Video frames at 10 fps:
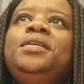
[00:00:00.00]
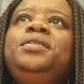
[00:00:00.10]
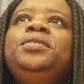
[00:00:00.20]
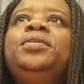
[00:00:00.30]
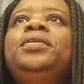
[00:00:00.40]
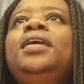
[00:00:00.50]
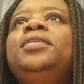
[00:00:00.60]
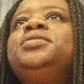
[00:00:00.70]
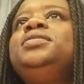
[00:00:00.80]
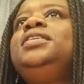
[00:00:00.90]
you know,
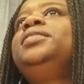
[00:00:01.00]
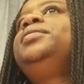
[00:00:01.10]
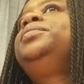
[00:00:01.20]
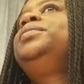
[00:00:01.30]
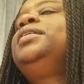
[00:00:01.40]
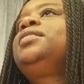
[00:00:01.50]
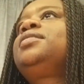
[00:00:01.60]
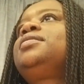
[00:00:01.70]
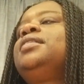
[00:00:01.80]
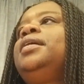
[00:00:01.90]
how to deal
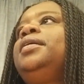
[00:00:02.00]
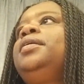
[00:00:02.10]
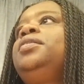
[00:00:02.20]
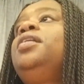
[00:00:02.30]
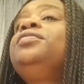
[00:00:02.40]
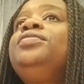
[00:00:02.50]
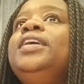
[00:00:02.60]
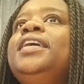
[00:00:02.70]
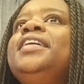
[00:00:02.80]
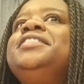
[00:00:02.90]
with
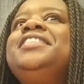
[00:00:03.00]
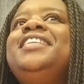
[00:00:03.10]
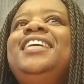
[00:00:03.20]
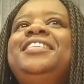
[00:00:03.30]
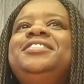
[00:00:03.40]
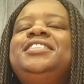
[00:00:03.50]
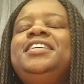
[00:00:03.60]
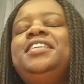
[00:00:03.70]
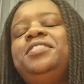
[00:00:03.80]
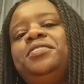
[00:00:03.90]
conflict, how to
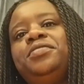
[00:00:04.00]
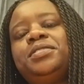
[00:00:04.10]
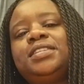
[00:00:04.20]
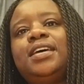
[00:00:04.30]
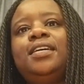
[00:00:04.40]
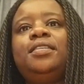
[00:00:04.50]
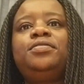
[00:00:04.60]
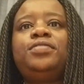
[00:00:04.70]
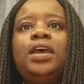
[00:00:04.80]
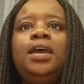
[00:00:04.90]
take care of
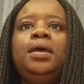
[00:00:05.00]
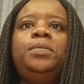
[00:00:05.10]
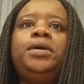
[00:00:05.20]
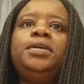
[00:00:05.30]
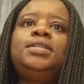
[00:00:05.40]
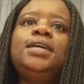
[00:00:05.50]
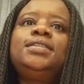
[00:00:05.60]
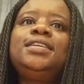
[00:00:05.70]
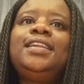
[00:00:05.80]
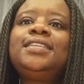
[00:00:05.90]
yourself,
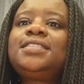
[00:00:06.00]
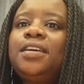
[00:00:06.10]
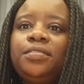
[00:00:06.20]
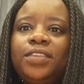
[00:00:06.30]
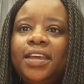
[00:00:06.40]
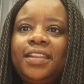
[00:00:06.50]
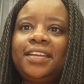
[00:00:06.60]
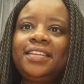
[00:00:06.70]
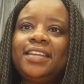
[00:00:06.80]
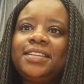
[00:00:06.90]
prioritizing that self-care
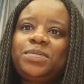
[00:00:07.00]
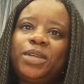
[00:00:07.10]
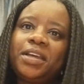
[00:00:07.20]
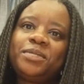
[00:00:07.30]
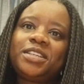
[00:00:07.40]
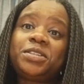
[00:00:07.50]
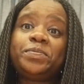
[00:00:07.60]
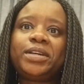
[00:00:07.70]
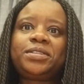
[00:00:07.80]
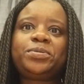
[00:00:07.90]
that's become such a
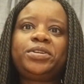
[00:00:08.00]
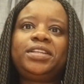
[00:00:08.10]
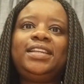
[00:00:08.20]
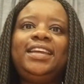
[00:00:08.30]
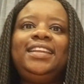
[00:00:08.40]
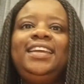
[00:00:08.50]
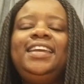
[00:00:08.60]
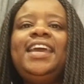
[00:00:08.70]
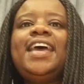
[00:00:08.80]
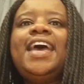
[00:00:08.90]
buzzword lately,